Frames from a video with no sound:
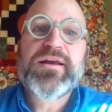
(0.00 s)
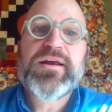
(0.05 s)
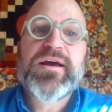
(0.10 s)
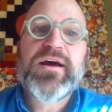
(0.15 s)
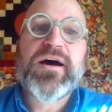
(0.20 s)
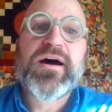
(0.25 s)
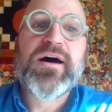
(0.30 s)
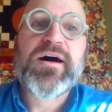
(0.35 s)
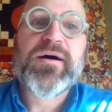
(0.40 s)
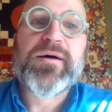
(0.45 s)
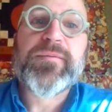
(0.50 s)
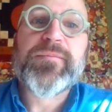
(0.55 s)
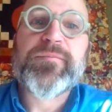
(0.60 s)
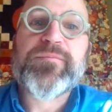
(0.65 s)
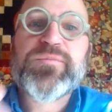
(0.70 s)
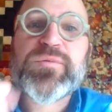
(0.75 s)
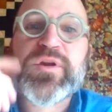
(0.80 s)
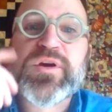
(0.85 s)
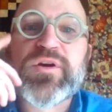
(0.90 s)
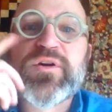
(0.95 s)

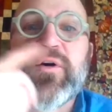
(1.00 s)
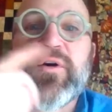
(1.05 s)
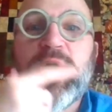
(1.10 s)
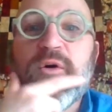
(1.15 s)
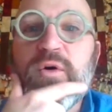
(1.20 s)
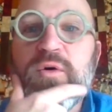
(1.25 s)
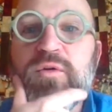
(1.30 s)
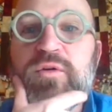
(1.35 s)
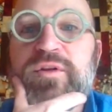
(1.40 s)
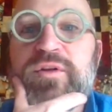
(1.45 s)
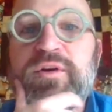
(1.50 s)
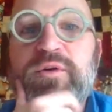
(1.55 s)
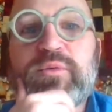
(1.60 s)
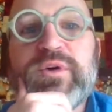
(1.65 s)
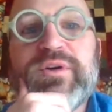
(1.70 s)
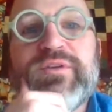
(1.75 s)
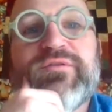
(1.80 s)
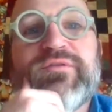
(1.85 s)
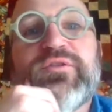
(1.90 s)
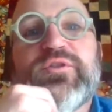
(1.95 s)
The goal that
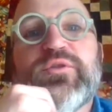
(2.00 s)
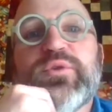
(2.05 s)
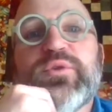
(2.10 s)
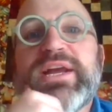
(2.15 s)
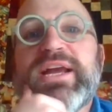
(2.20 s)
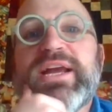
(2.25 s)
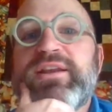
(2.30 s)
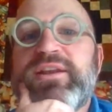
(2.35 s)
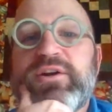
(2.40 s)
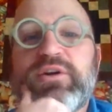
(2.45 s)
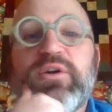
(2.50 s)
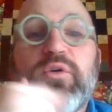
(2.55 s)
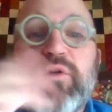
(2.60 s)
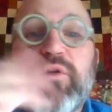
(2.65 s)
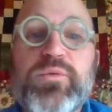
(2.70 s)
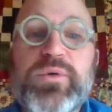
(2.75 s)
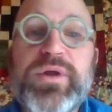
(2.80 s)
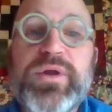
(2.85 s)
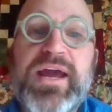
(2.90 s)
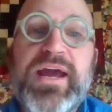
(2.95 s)

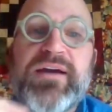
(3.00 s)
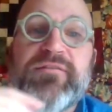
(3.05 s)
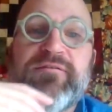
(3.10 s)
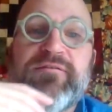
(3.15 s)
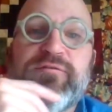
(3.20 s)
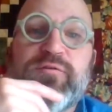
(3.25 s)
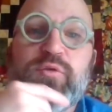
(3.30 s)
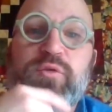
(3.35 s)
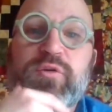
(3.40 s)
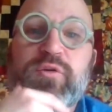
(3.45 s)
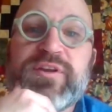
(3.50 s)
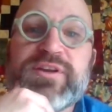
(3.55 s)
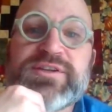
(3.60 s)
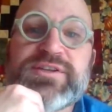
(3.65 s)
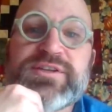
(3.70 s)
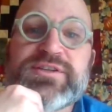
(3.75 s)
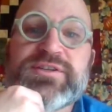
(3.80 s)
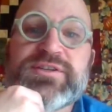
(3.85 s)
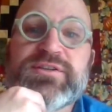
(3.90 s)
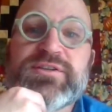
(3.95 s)
we have for
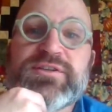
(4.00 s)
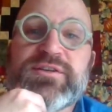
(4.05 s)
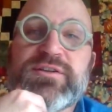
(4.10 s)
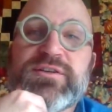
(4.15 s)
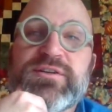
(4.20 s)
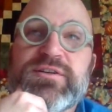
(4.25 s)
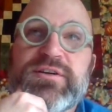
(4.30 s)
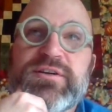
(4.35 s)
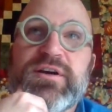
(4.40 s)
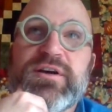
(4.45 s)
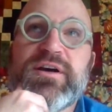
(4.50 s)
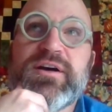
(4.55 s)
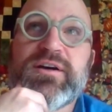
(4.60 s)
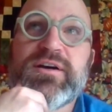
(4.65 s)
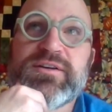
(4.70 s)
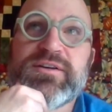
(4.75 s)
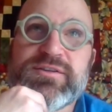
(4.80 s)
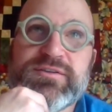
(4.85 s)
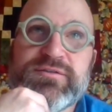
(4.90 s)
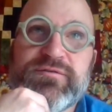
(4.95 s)
this
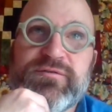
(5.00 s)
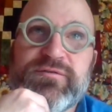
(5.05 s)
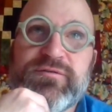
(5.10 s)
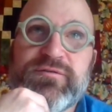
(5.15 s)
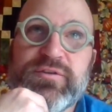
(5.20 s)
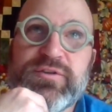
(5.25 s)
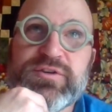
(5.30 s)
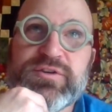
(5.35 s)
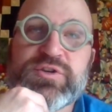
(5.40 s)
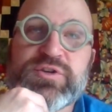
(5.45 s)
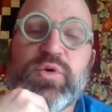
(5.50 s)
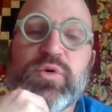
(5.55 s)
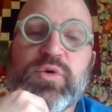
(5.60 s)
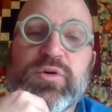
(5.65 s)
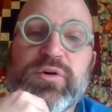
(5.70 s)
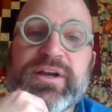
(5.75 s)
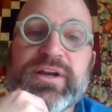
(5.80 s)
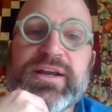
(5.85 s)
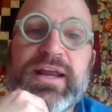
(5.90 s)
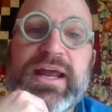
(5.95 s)
for the
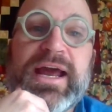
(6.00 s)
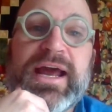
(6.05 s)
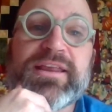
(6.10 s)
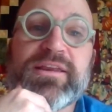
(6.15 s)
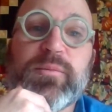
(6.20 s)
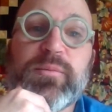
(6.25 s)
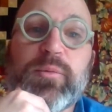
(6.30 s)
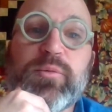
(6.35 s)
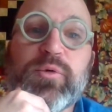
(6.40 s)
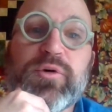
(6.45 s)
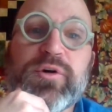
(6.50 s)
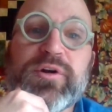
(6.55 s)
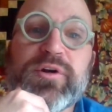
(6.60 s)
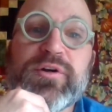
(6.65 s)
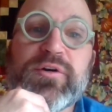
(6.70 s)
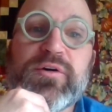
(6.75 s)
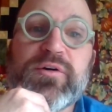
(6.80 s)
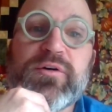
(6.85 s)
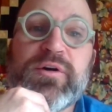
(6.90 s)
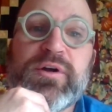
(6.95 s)
scoring at the
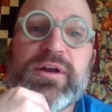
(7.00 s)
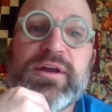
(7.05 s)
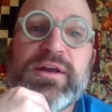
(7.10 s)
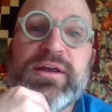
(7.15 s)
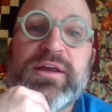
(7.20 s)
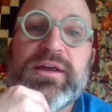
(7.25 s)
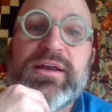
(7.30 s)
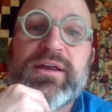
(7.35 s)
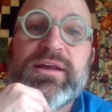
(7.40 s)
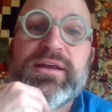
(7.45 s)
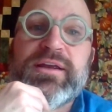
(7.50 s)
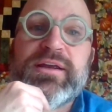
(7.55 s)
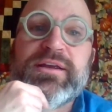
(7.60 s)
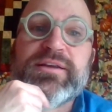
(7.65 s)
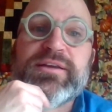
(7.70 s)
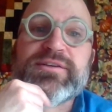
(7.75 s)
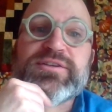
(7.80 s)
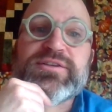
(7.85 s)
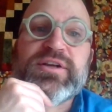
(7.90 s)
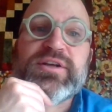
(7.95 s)
Memorial
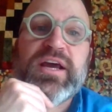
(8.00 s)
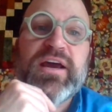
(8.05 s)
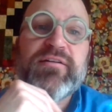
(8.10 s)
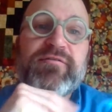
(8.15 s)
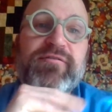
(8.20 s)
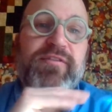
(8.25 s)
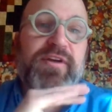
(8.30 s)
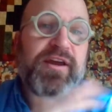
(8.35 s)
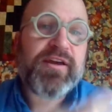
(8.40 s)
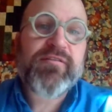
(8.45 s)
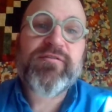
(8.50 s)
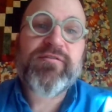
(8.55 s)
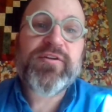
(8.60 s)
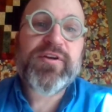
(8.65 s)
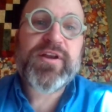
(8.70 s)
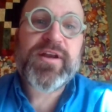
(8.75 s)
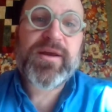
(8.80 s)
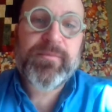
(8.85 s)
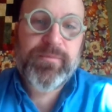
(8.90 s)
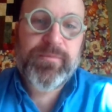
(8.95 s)
is to have every
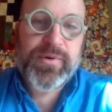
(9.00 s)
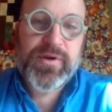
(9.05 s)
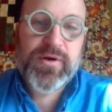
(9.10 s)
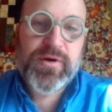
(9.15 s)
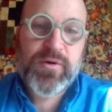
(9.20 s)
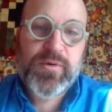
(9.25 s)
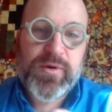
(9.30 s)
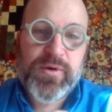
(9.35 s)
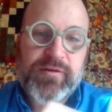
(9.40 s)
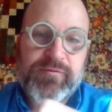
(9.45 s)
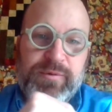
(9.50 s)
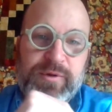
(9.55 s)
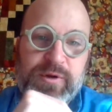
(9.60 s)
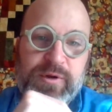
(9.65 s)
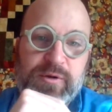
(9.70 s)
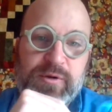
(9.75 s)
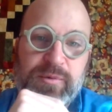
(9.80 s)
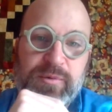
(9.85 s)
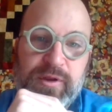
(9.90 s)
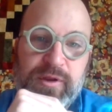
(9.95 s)
MPO and
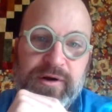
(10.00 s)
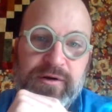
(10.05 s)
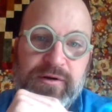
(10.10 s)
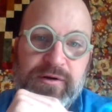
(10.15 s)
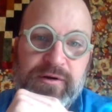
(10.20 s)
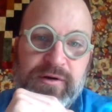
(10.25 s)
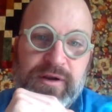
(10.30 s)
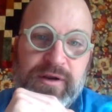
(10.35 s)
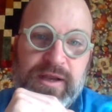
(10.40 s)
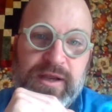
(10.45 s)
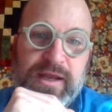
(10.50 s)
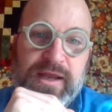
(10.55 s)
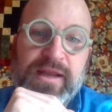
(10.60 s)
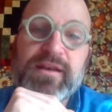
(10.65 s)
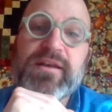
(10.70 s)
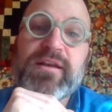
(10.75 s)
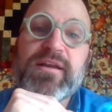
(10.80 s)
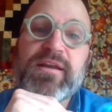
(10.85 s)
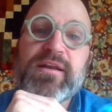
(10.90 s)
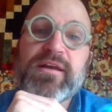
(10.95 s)
FPO player
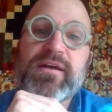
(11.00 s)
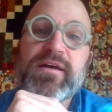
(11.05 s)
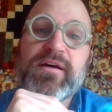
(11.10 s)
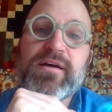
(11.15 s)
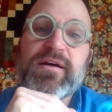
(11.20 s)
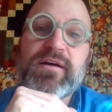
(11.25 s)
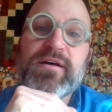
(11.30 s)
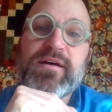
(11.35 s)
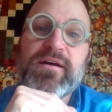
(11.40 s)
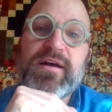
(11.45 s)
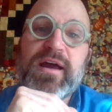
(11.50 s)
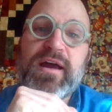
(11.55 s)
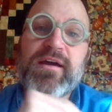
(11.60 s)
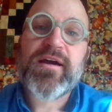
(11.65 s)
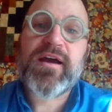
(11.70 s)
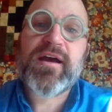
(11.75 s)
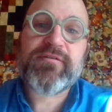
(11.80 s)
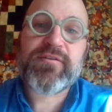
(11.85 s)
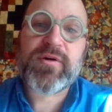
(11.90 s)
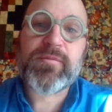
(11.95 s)

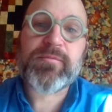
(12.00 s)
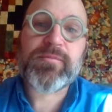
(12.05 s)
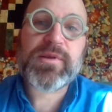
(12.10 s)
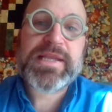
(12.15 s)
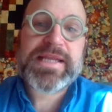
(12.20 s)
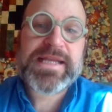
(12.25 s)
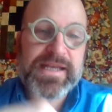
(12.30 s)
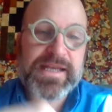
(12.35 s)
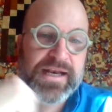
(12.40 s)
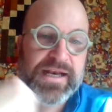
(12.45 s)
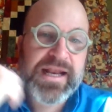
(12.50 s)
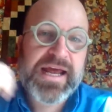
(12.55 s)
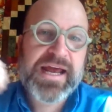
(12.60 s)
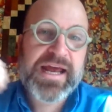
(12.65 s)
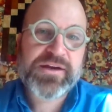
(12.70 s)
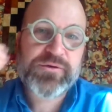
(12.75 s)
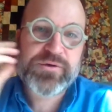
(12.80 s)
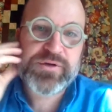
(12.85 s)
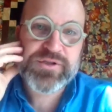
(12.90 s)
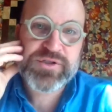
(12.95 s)
have complete and
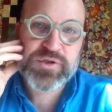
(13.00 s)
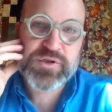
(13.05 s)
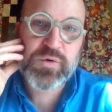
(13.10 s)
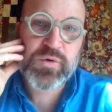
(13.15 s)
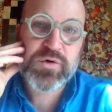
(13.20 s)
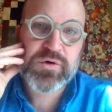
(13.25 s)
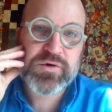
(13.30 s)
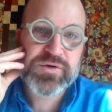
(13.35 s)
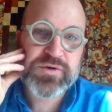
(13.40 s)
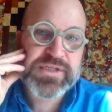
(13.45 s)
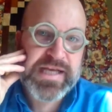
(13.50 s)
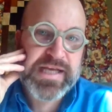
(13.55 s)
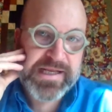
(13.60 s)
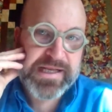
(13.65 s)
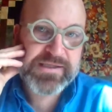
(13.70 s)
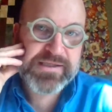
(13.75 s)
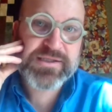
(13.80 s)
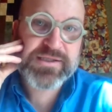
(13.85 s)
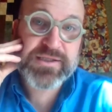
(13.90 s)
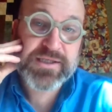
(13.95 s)
accurate scores
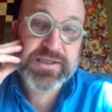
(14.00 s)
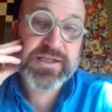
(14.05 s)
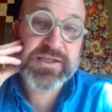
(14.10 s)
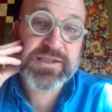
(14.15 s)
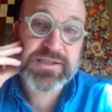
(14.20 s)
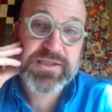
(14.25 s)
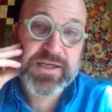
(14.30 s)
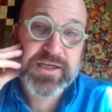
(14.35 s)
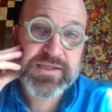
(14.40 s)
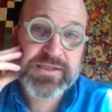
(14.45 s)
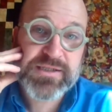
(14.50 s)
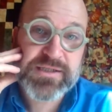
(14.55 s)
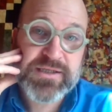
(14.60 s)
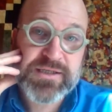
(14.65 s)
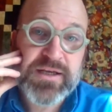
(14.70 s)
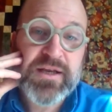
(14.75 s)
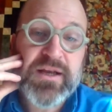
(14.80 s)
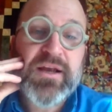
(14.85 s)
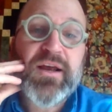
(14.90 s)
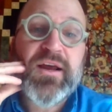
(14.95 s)
and statistics.
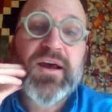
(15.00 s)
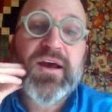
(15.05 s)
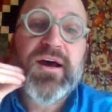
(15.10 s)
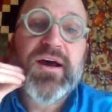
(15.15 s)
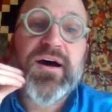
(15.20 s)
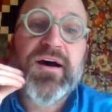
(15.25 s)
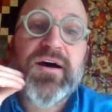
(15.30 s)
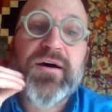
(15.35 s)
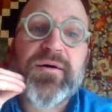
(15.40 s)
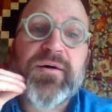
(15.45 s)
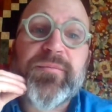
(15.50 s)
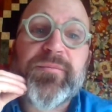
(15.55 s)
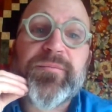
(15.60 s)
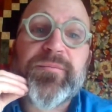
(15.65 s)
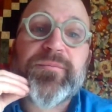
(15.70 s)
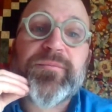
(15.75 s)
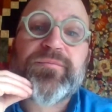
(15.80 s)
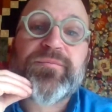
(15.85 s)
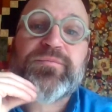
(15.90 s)
The